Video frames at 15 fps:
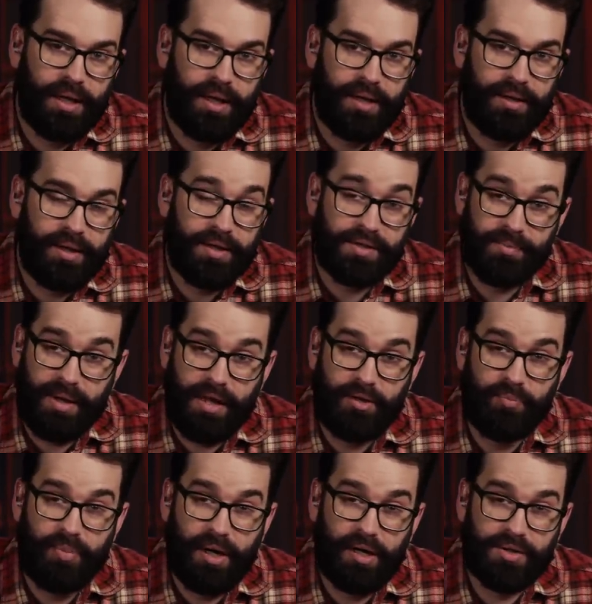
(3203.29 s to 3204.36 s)
And as a man
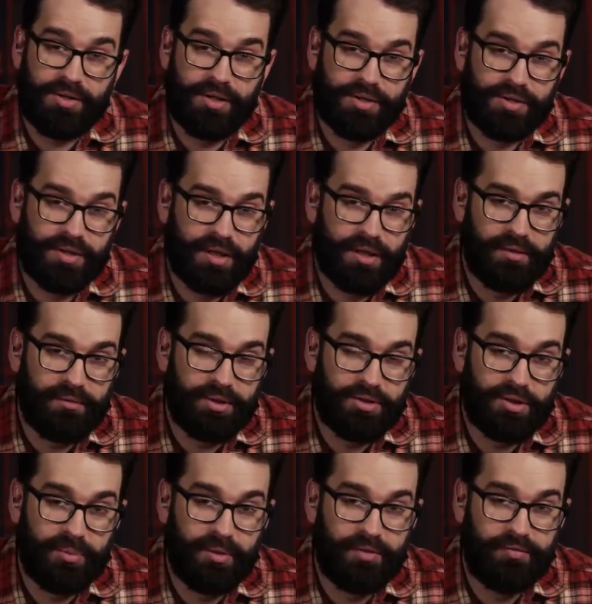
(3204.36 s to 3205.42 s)
who bears this uh,
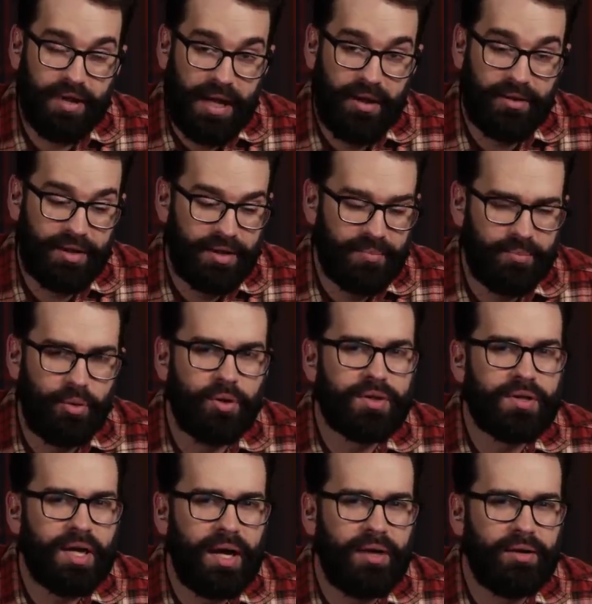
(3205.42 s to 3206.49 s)
extremely valid and
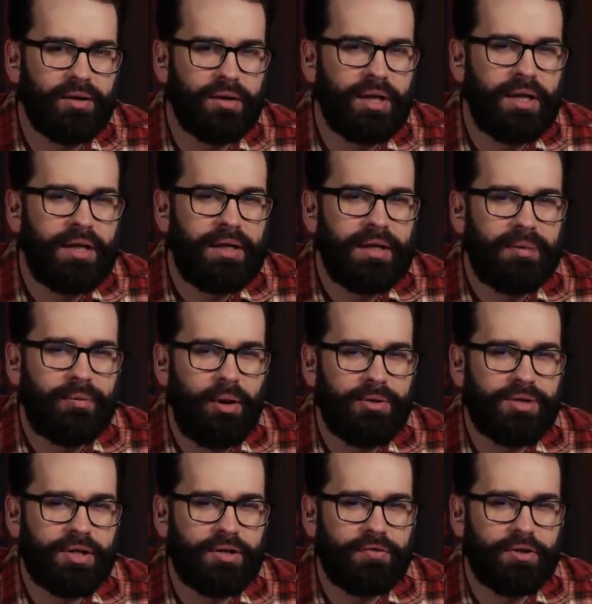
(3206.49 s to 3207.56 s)
important title, I'm
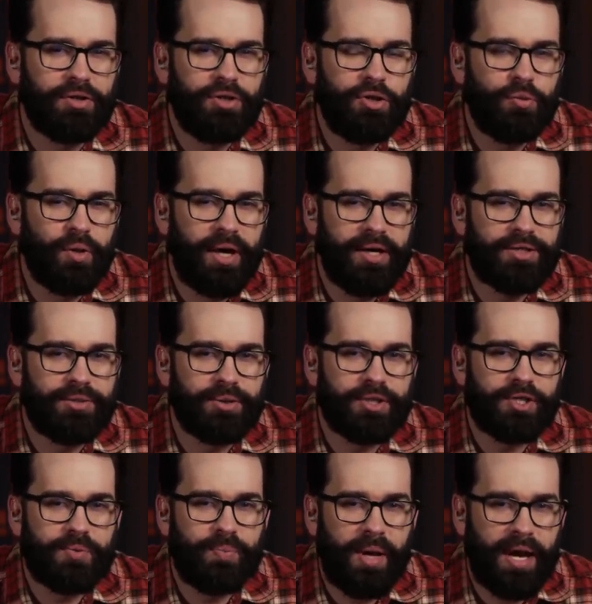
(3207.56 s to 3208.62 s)
always looking for new ways to
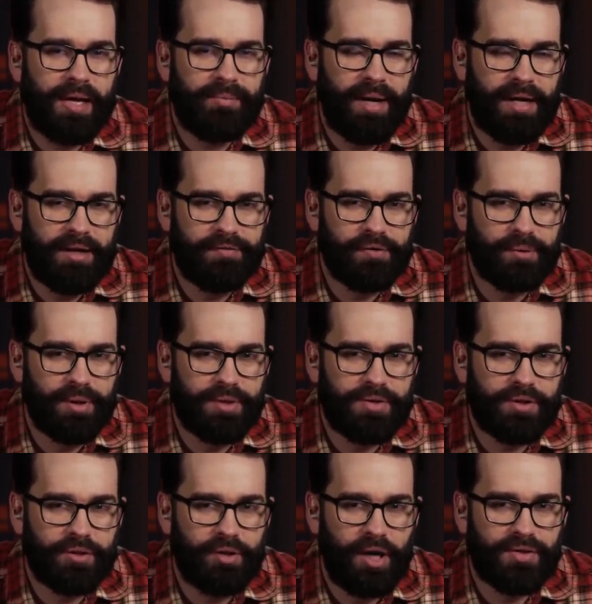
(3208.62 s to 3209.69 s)
expand my
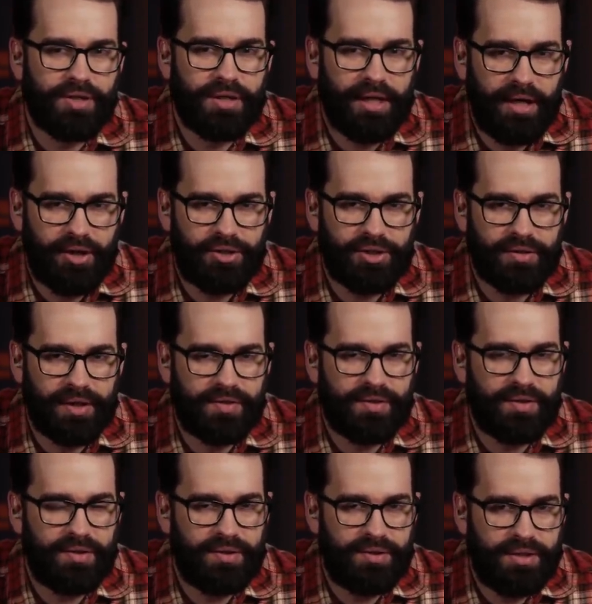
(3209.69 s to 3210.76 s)
influence across a nation that's
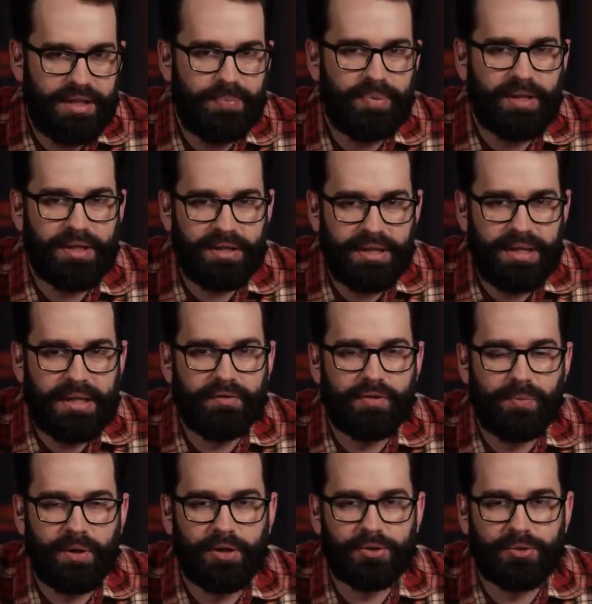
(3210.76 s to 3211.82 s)
deep in need of
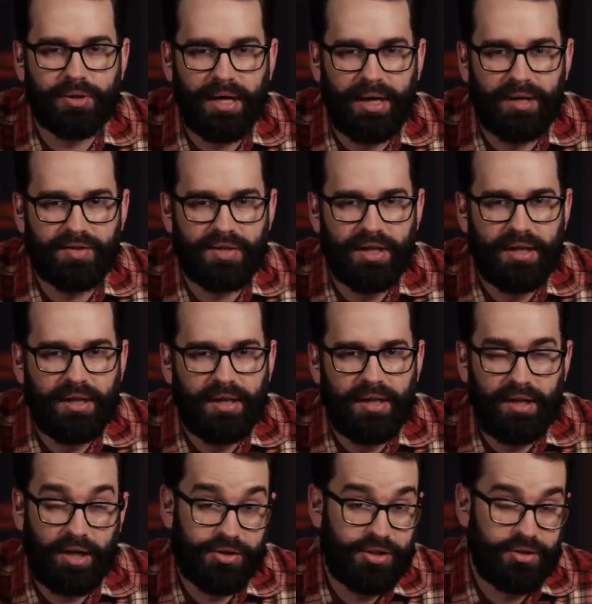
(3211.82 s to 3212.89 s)
spiritual guidance
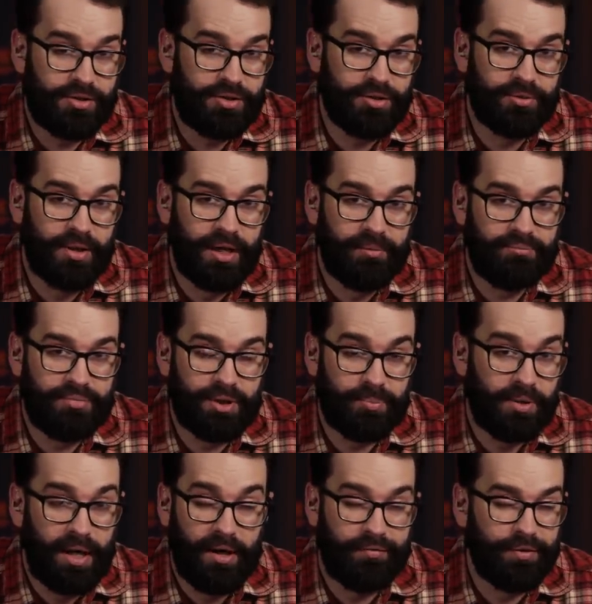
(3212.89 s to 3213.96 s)
and also to, uh, to
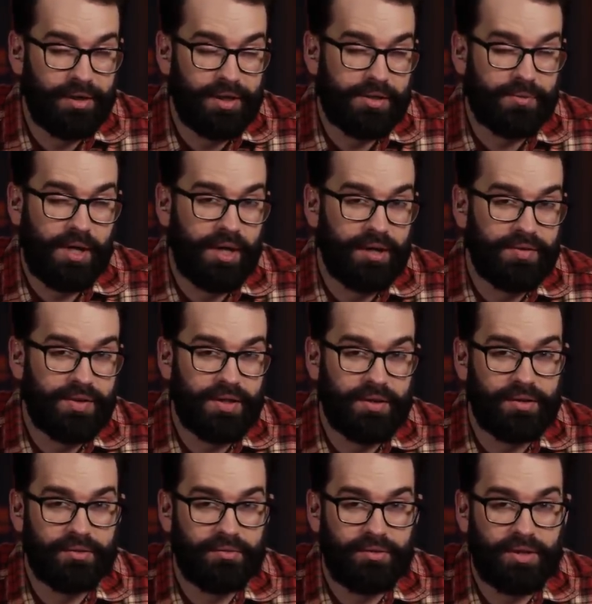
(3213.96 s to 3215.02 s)
profit as well. It's
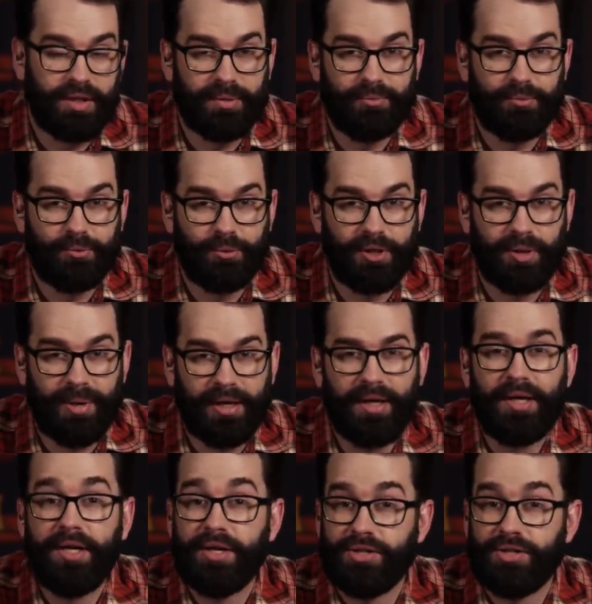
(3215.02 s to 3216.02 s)
another thing I'm worried about.